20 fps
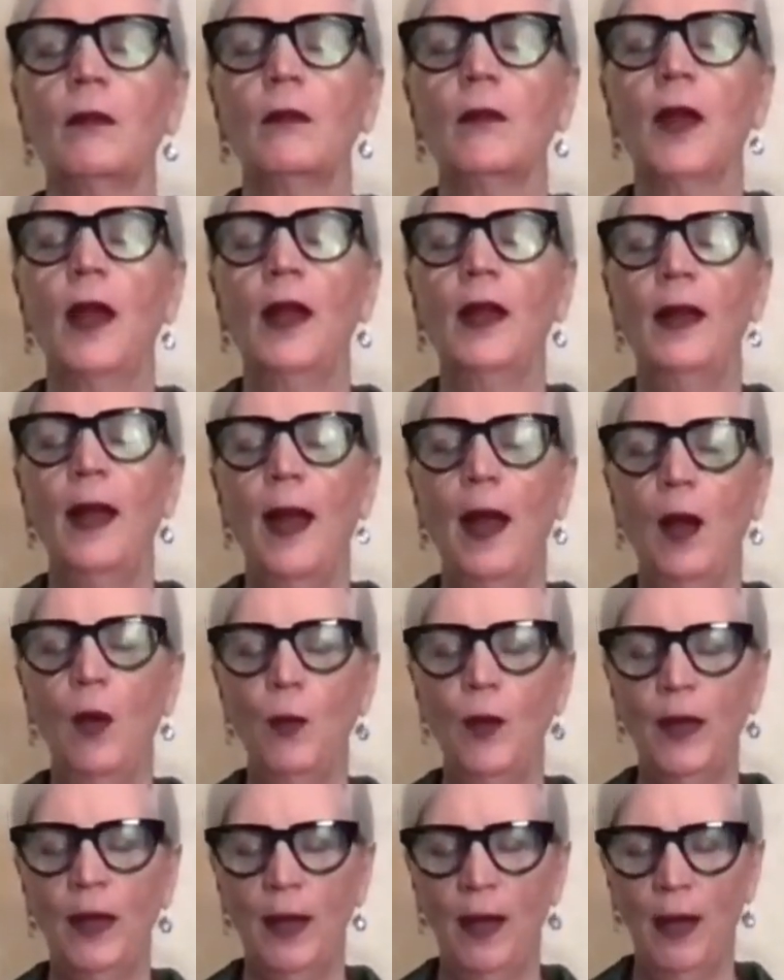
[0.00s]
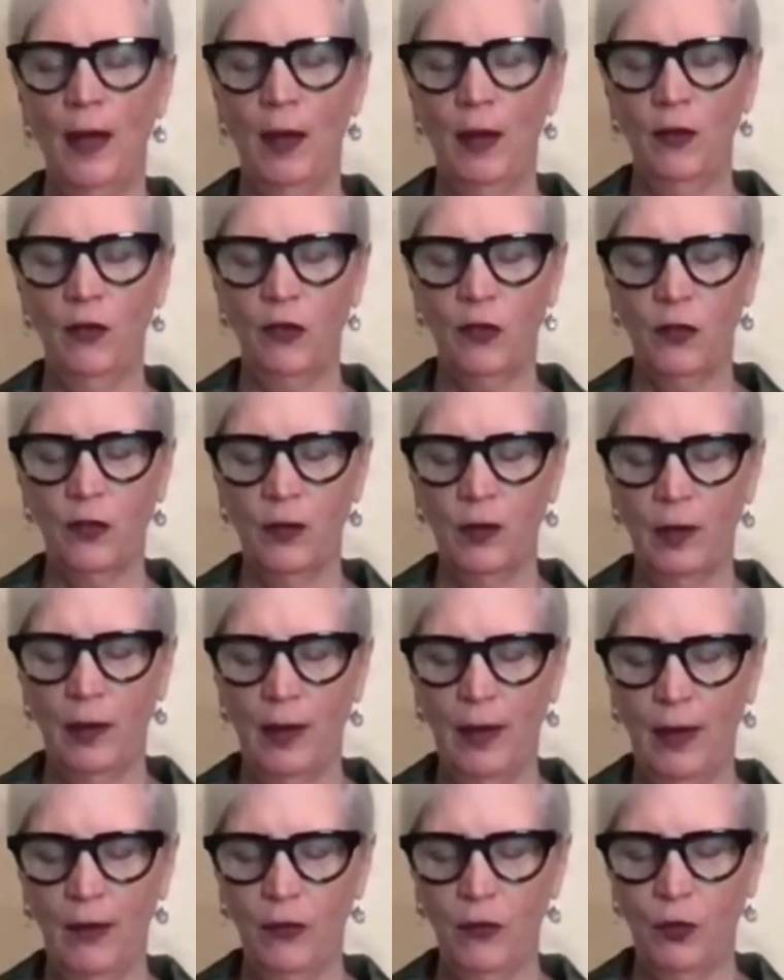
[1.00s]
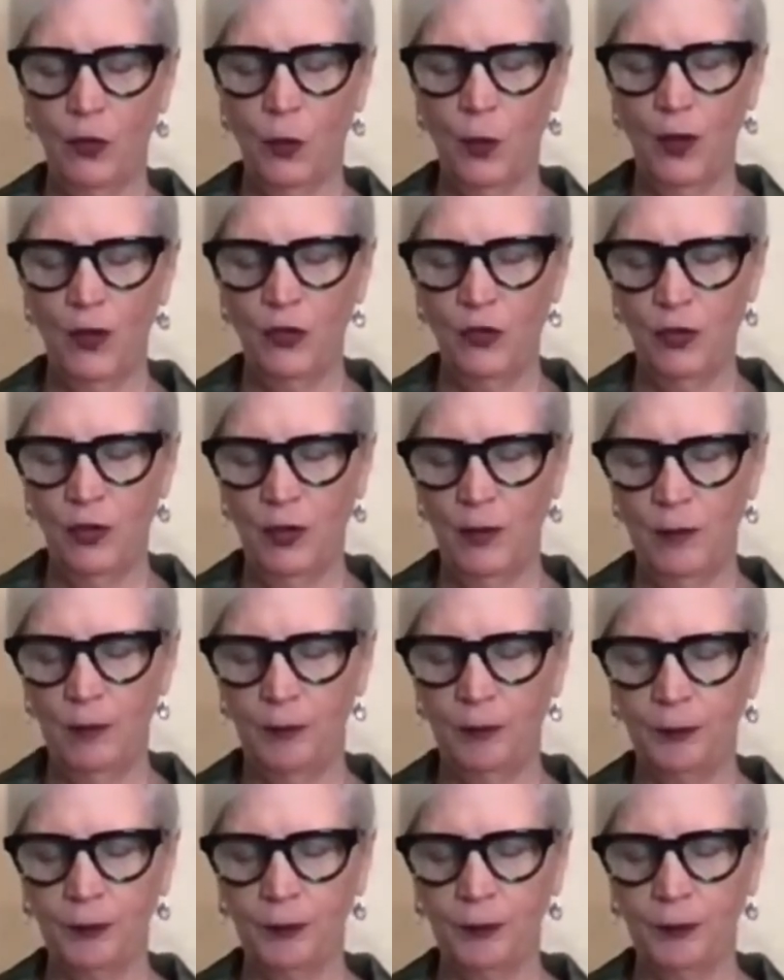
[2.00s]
And now we ask the last question.